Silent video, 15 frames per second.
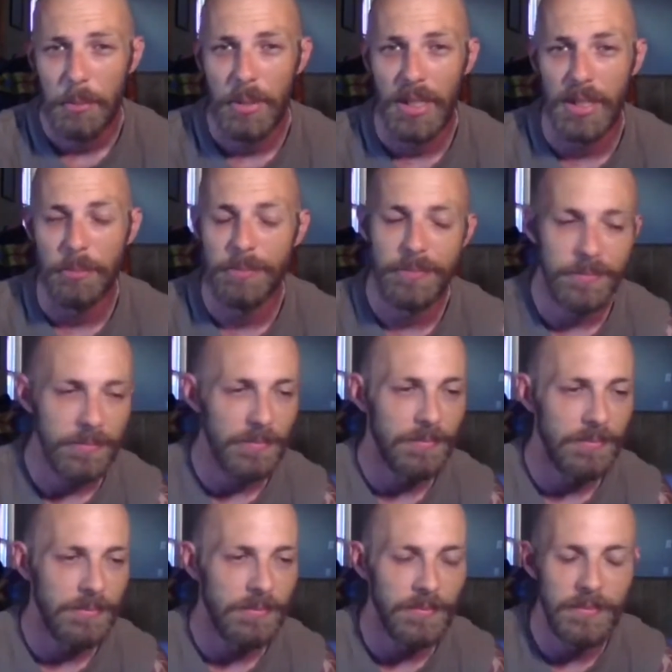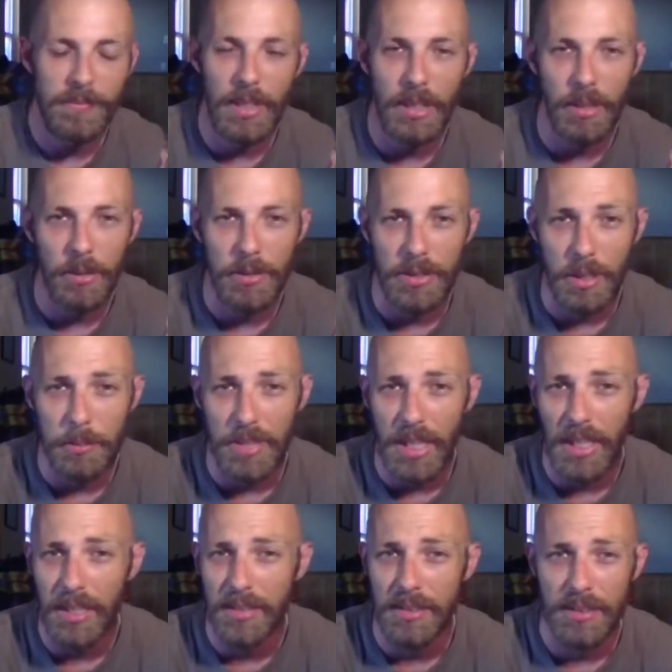But you know, some
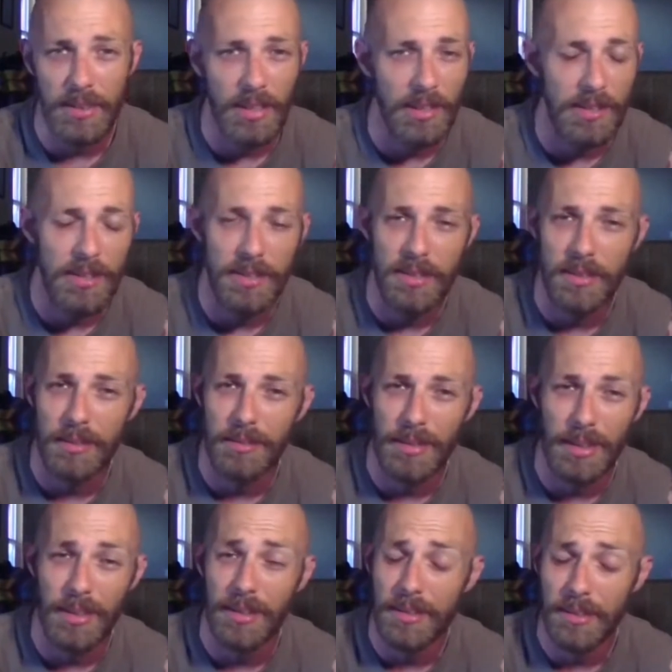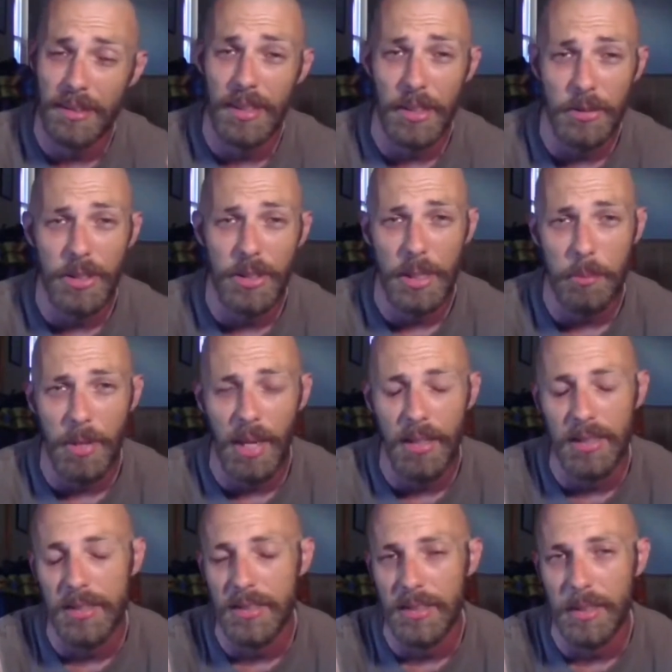days it's an intricate
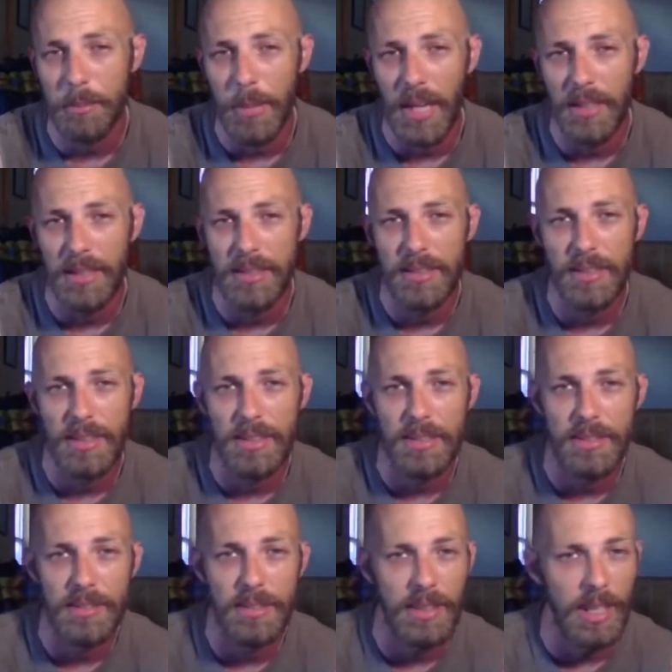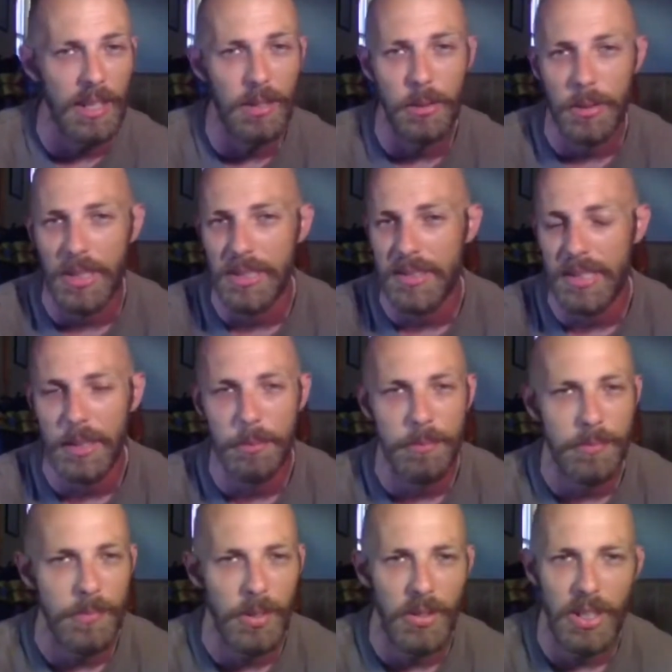balance, and the balance of the scale can
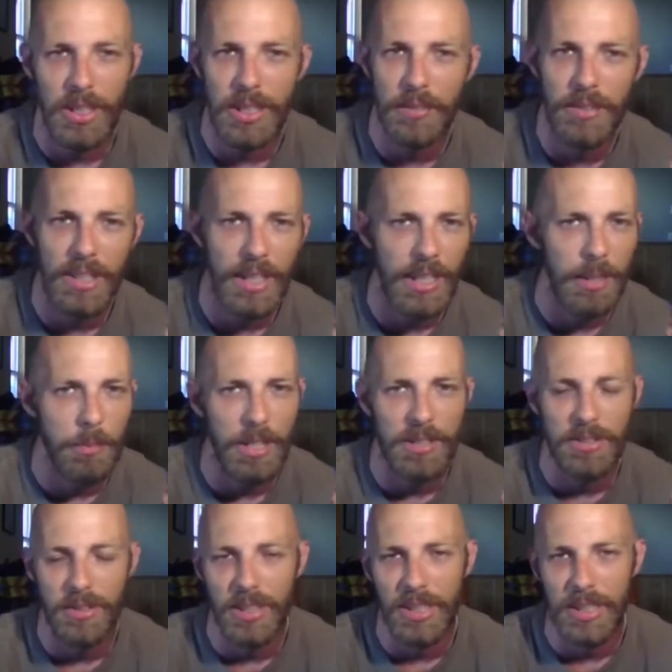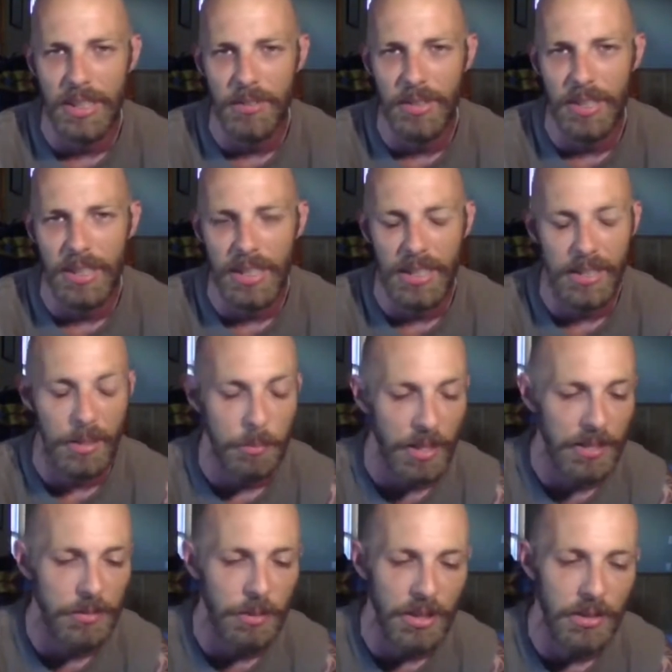tip on any given day based on any given thing. And the
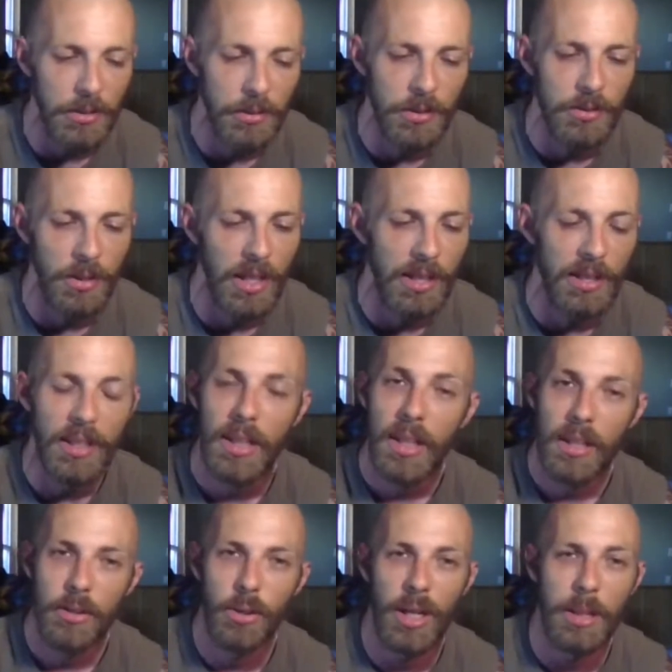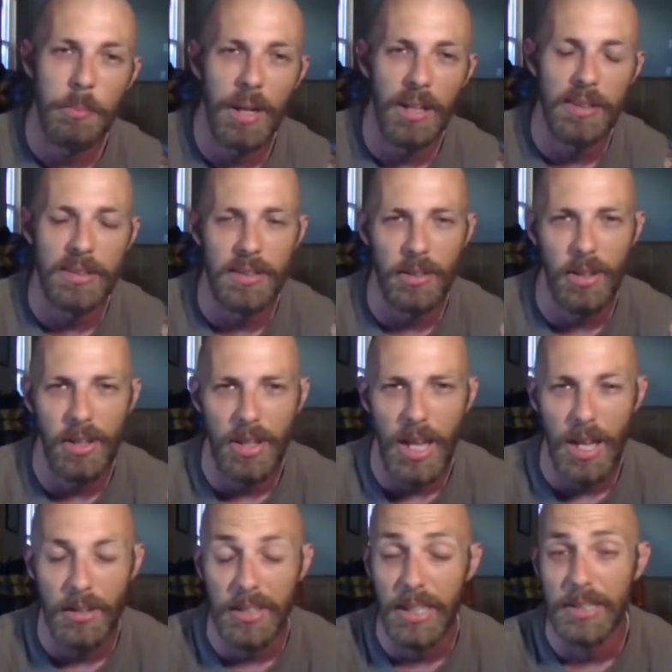best we can do is try to balance it all
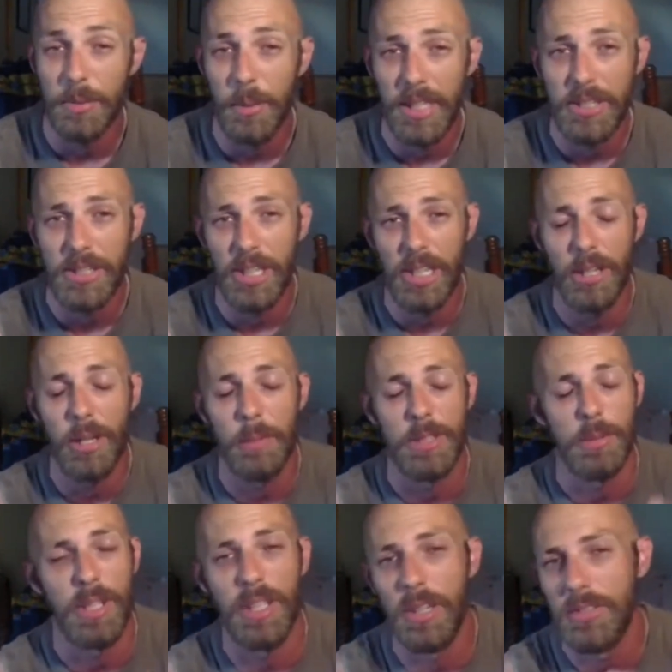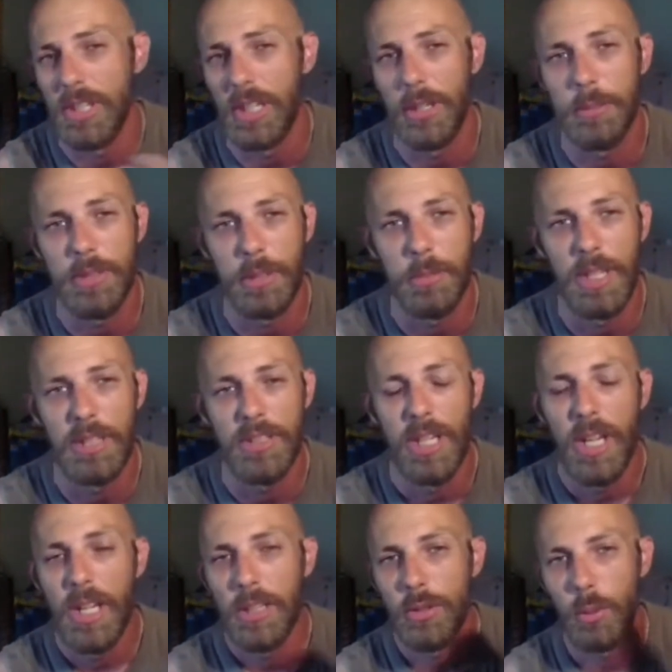out. And that's why Shayom. So I love Shayom so much.
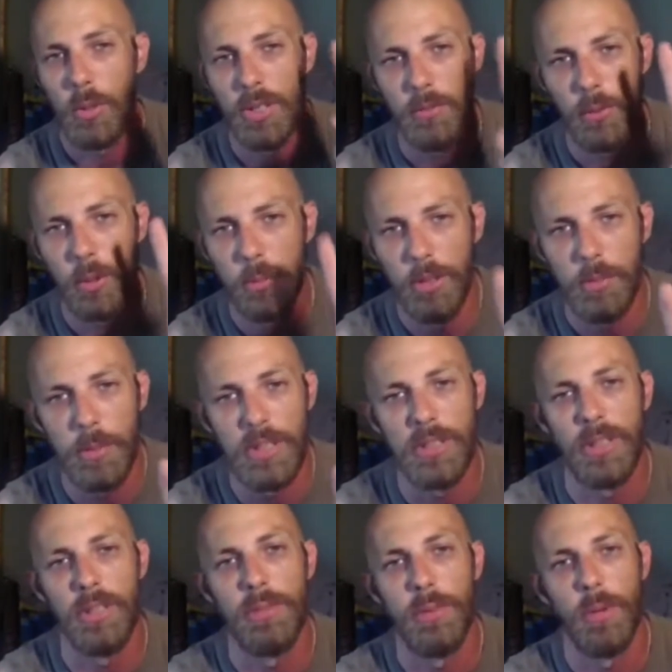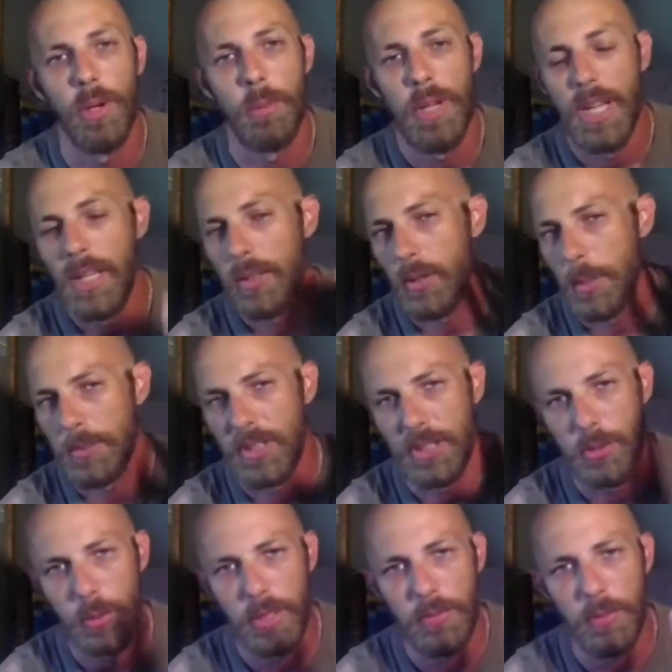24 movements in the form
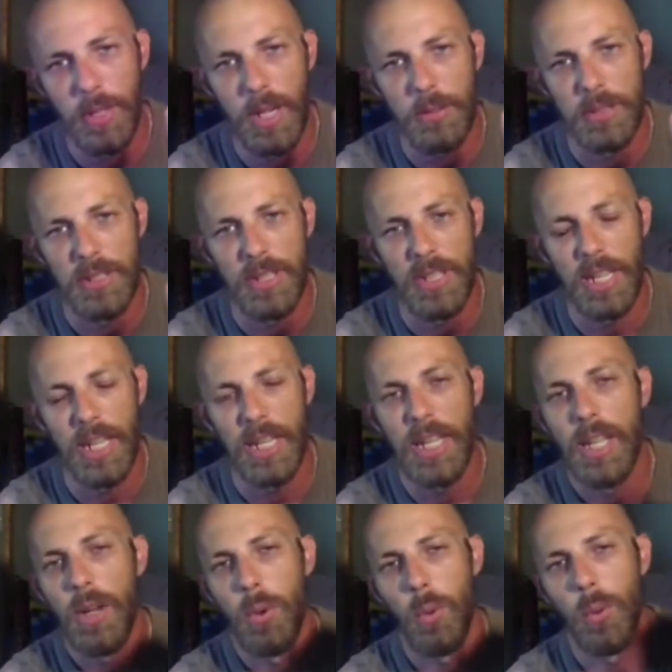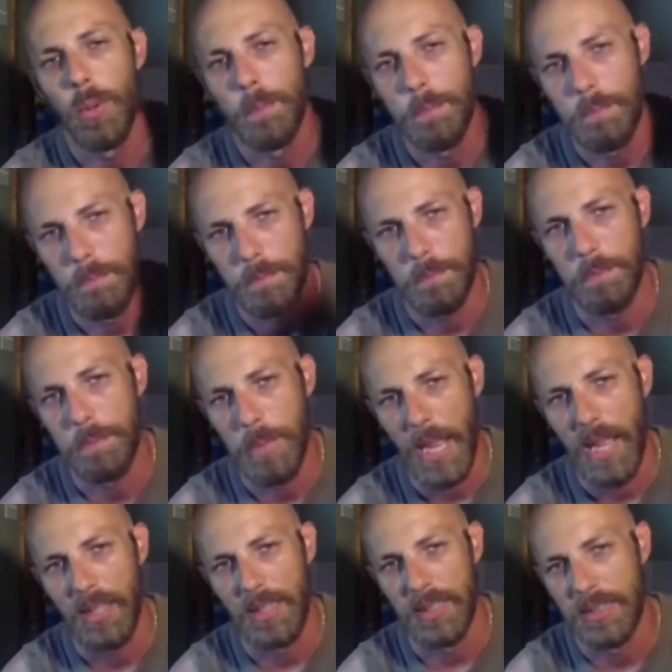represent 24 hours of the day, or
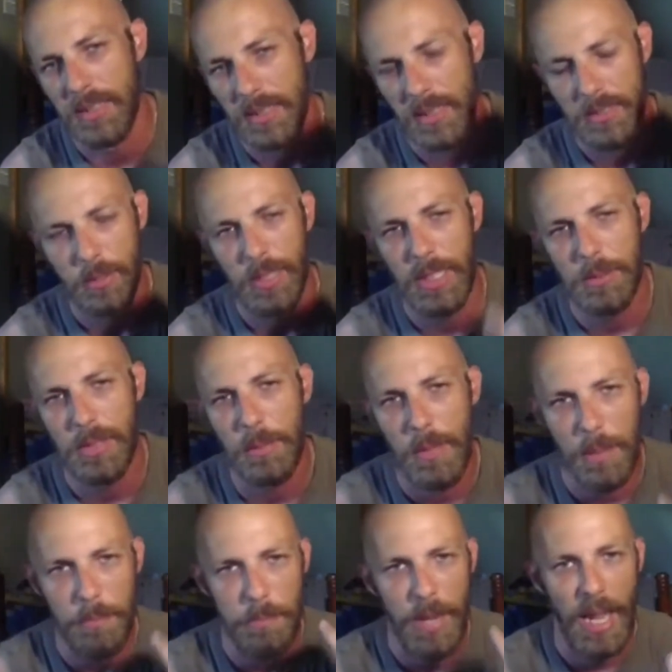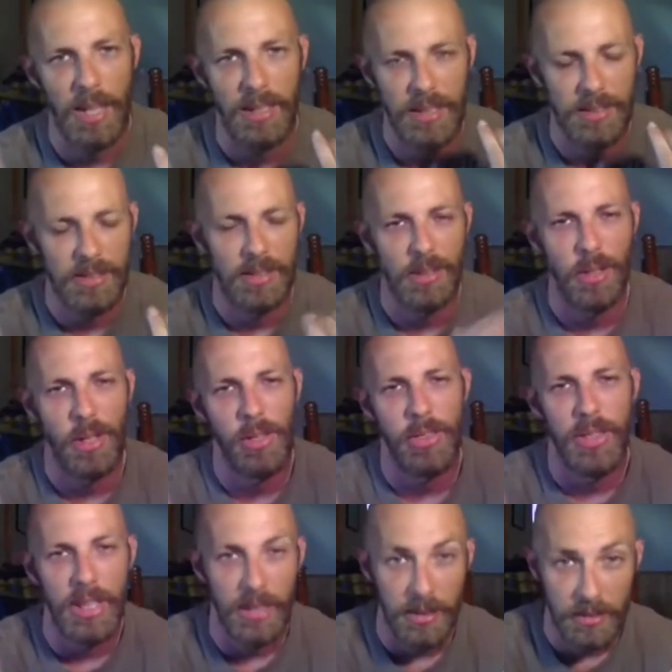balance. And that's why I keep talking about balance in all
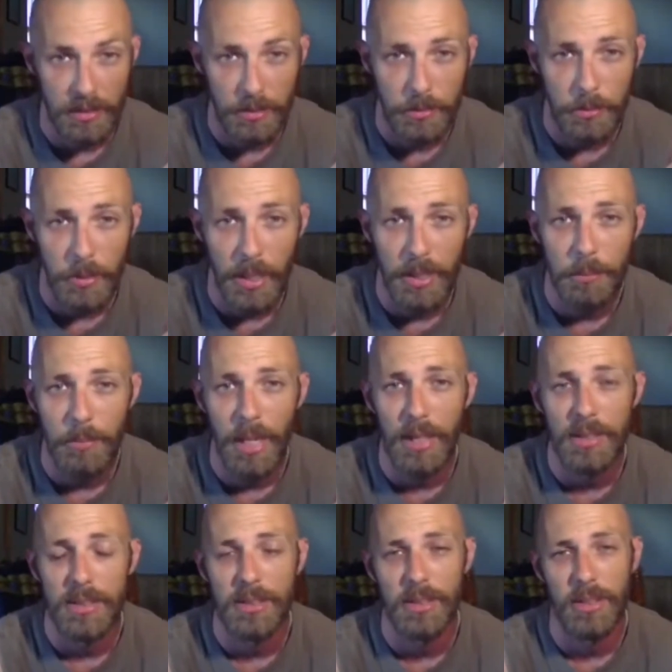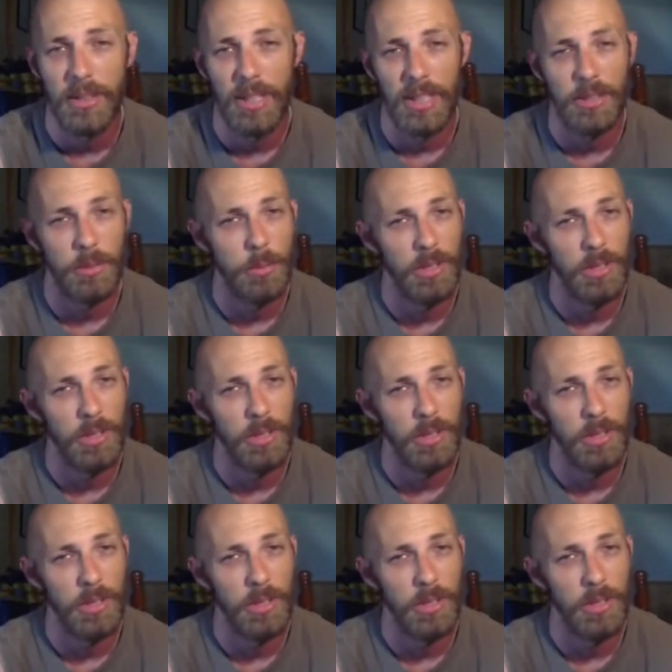things, right? Balance in all things.